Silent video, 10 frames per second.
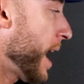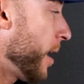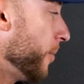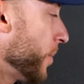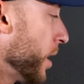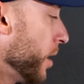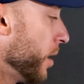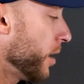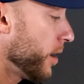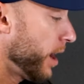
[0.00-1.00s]
Now,
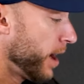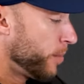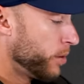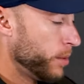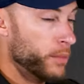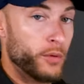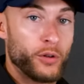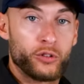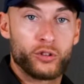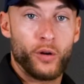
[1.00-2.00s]
I put a
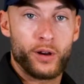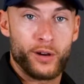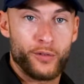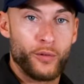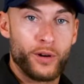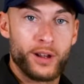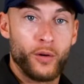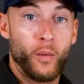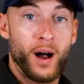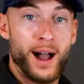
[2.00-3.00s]
little star here for
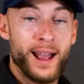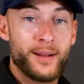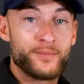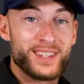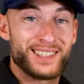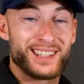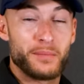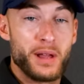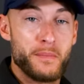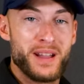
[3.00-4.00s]
you. Why? This is
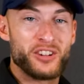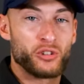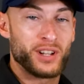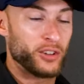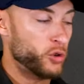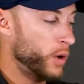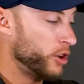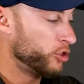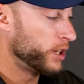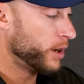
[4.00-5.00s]
going to be a major test
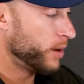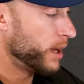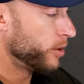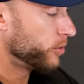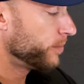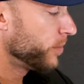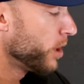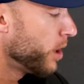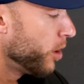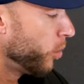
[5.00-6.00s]
question. Here it is.
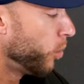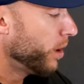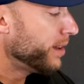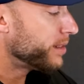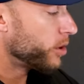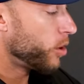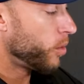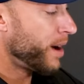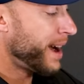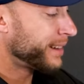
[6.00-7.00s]
What is the
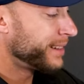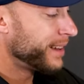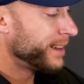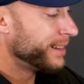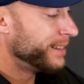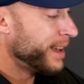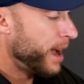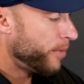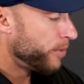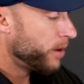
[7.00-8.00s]
correct
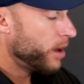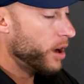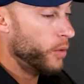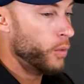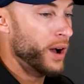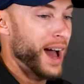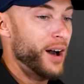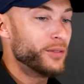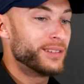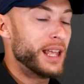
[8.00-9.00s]
death. What,
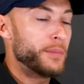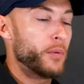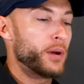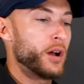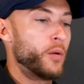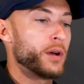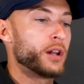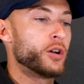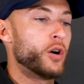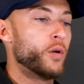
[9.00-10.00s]
how deep are we, are we
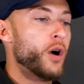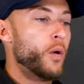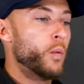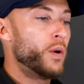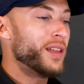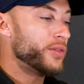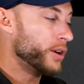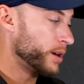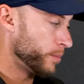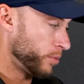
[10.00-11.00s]
going to go with
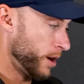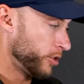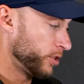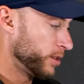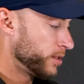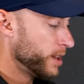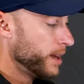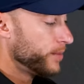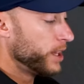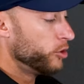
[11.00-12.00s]
the compressions
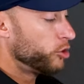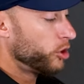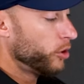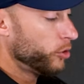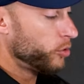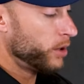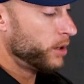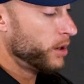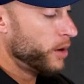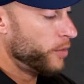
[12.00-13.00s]
in
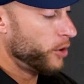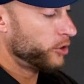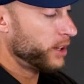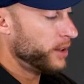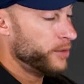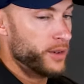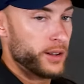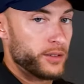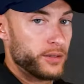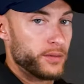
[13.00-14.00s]
children versus
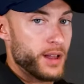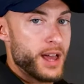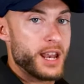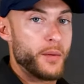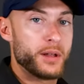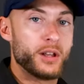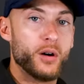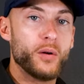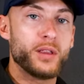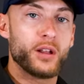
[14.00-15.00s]
infants? Now, we
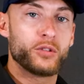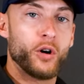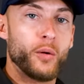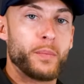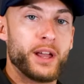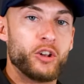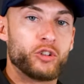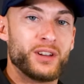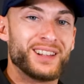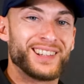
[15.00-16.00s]
know in the adult
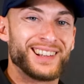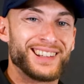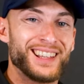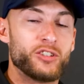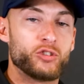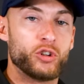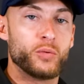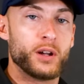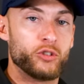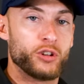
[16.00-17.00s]
patient, it's at least
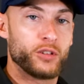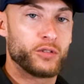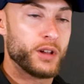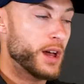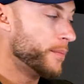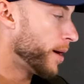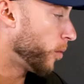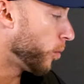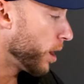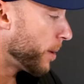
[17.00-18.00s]
two inches.
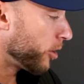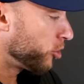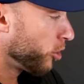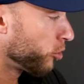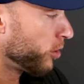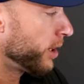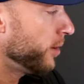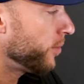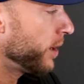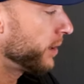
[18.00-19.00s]
Now, what about children and
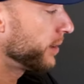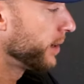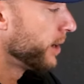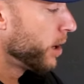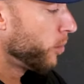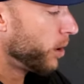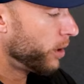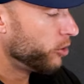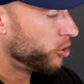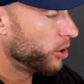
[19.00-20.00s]
infants?
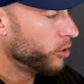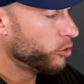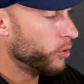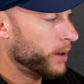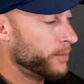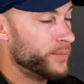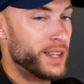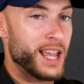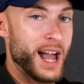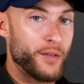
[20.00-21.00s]
Well, in children,
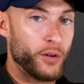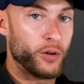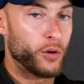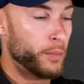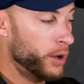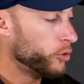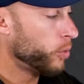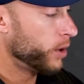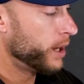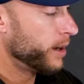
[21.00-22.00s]
you have a little
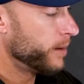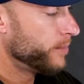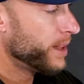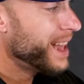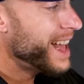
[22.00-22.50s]
buzzword here.